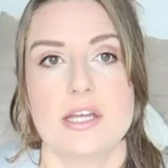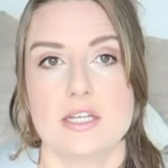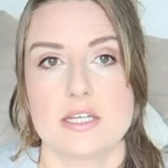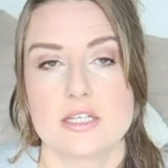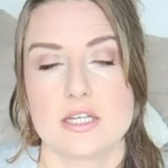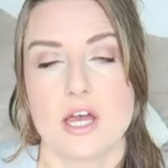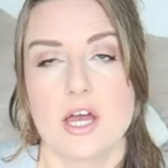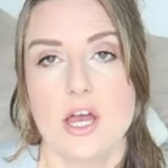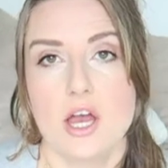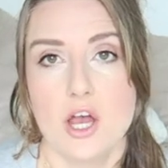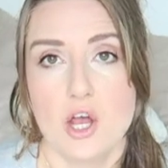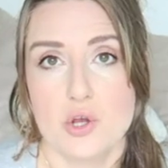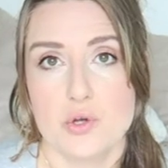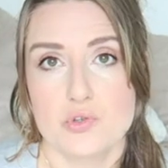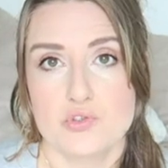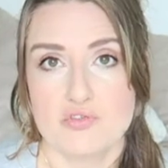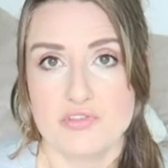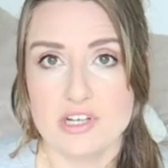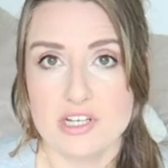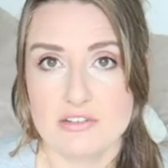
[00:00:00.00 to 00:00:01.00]
and it
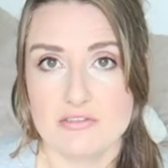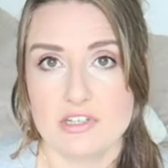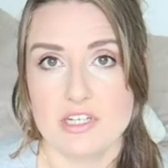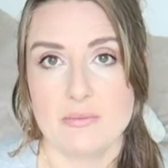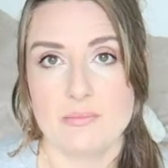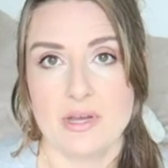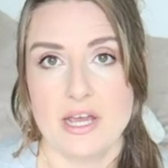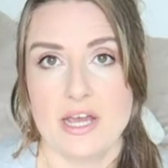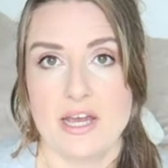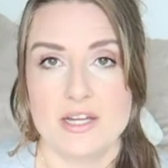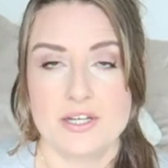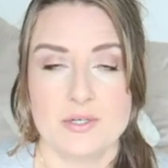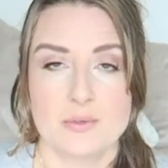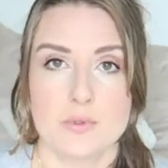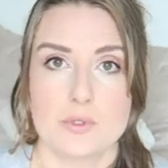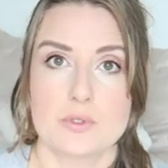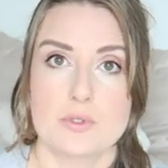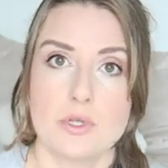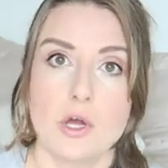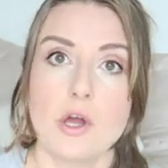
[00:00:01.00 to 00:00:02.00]
was really really bad, and it
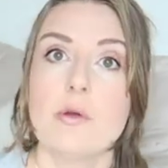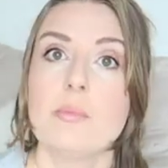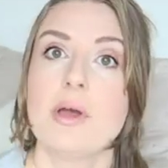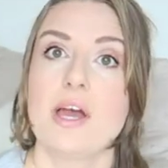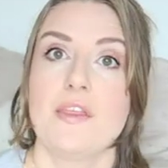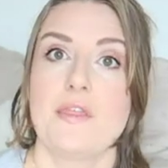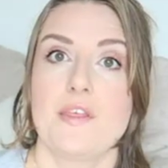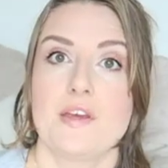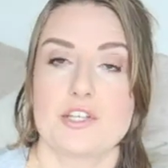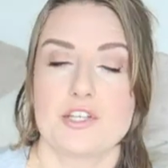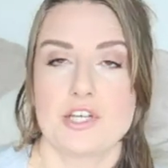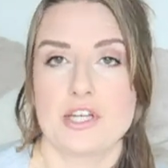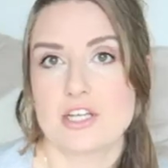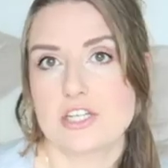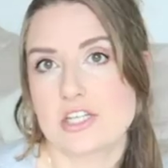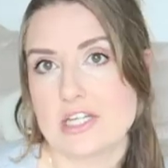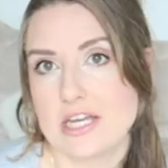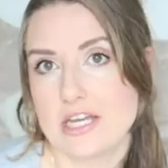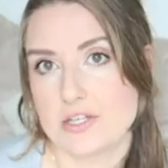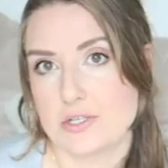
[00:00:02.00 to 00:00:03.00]
was so bad that she
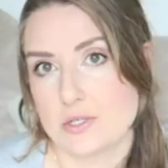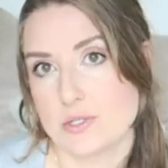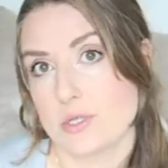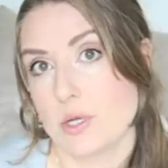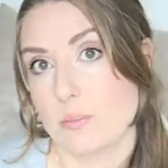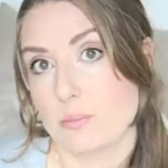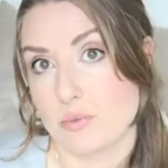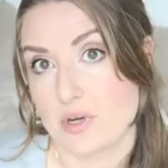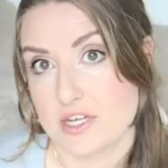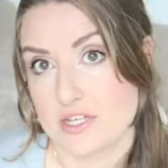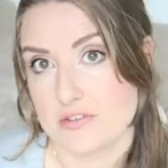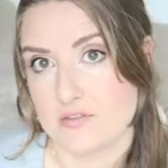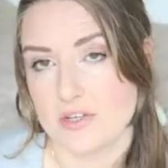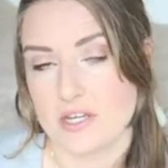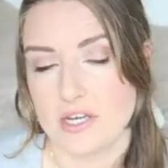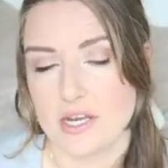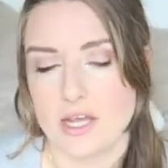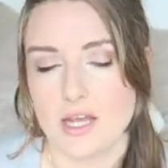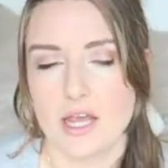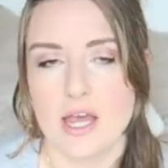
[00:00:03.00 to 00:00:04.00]
actually had to stop
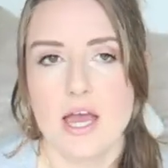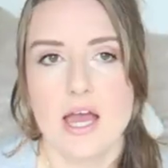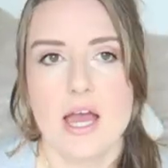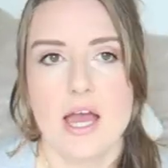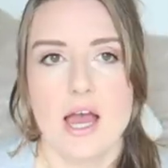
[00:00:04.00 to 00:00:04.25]
breastfeeding